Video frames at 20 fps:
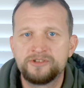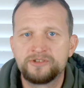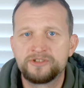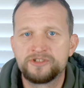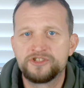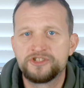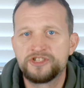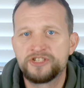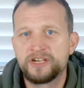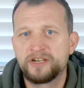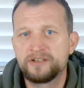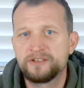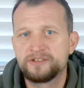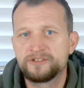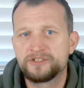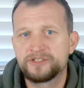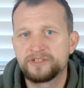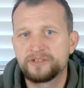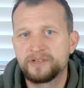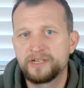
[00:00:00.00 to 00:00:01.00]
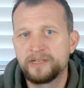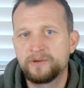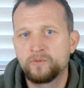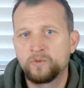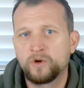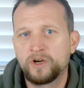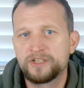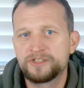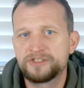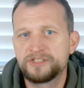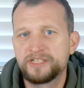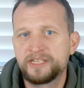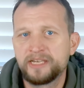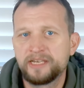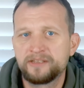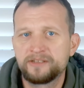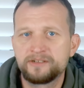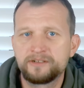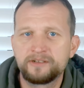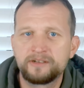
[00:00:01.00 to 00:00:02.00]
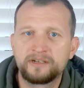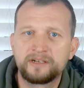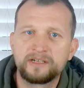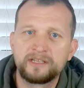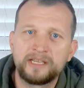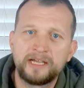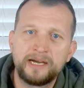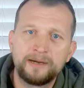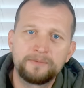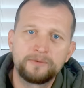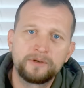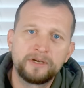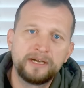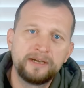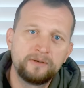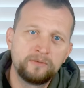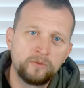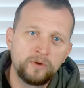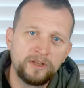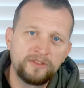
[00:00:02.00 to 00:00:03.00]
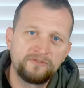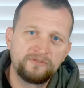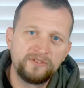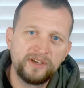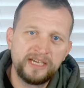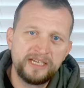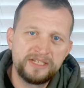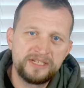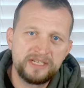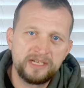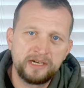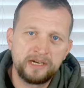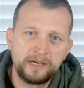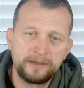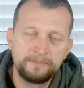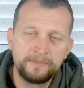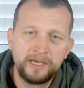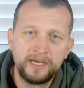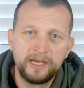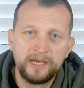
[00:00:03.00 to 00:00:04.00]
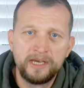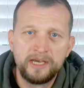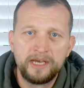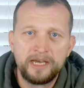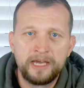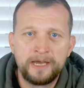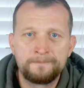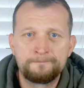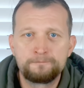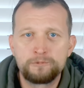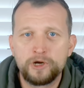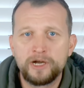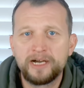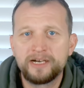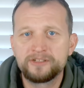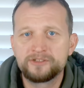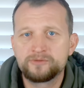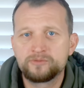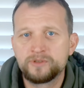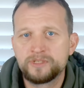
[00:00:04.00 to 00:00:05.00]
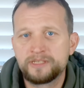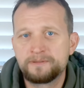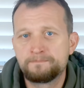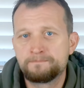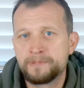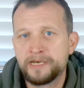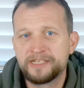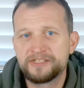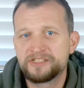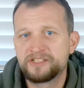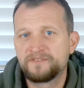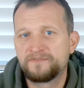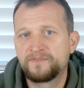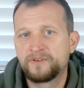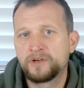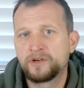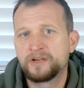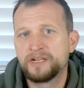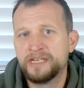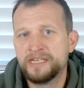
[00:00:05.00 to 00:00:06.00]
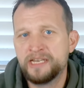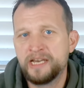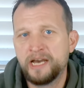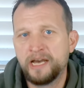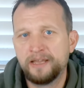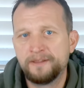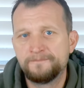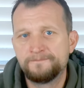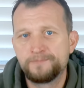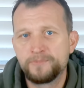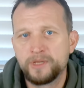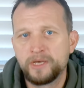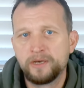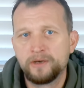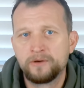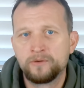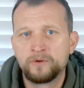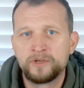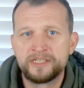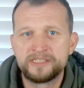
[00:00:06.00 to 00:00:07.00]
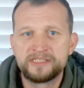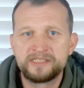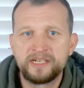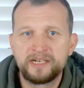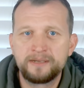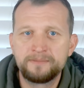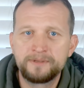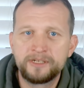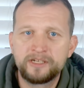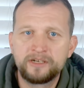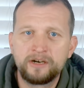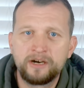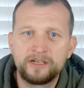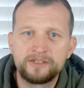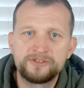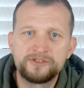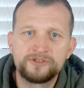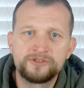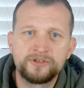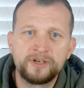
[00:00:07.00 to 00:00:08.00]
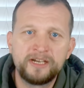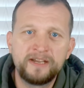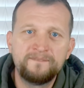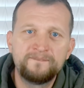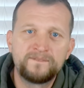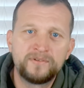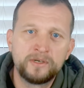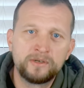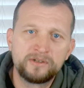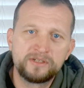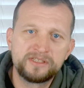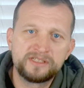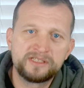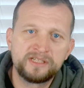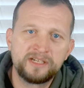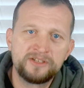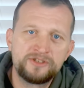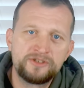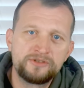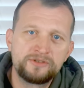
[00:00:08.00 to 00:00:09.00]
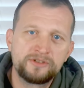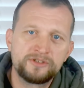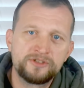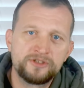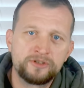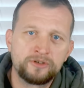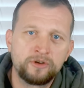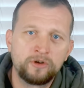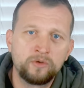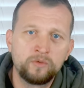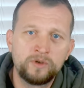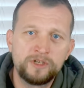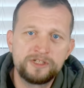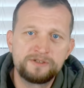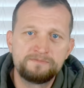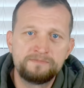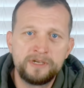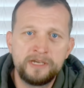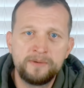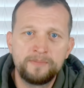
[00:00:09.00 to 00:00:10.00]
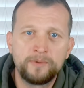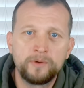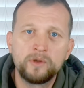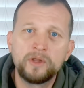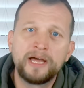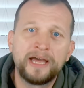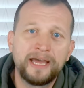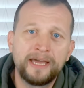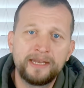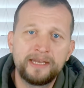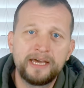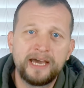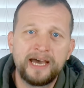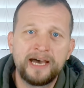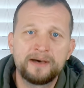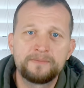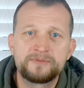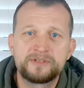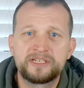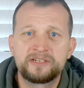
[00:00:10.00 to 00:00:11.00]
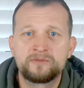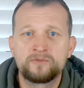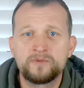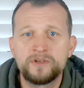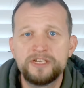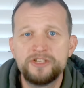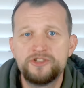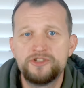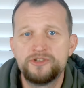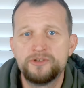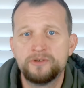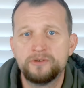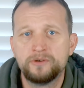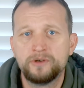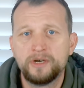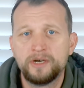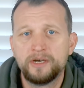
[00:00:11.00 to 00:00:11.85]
You can share your screen, watch together, or collaborate with FaceTime and browse with the best Safari yet. When it's time to concentrate, Focus lets you control which people and apps can reach you.